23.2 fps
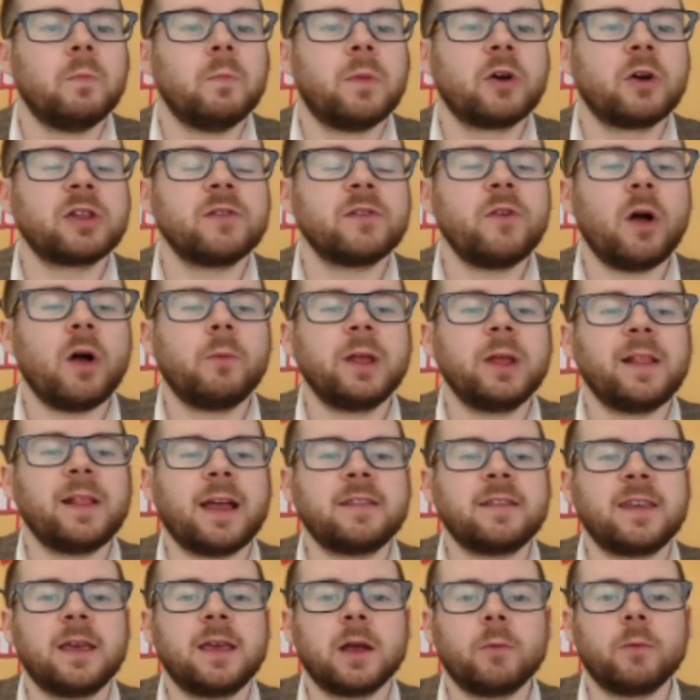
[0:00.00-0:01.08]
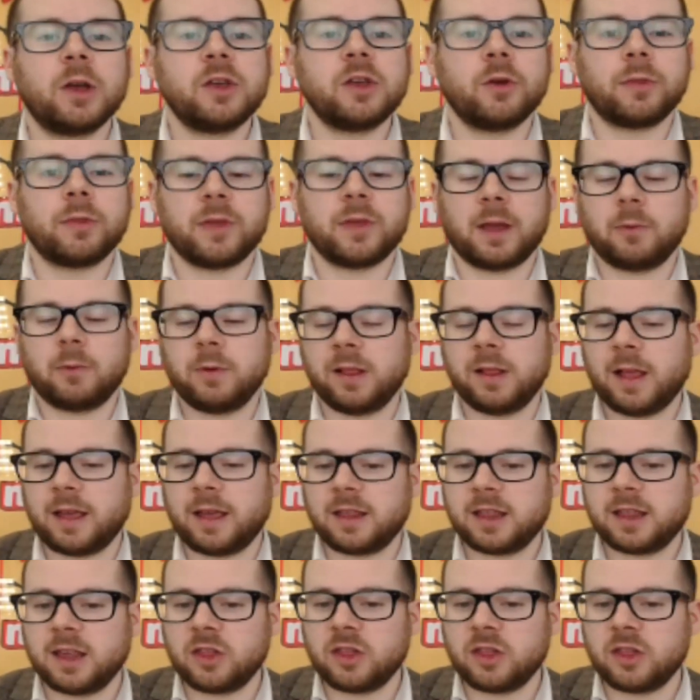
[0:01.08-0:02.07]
Most of all, we'd like to hear what you think. We'd like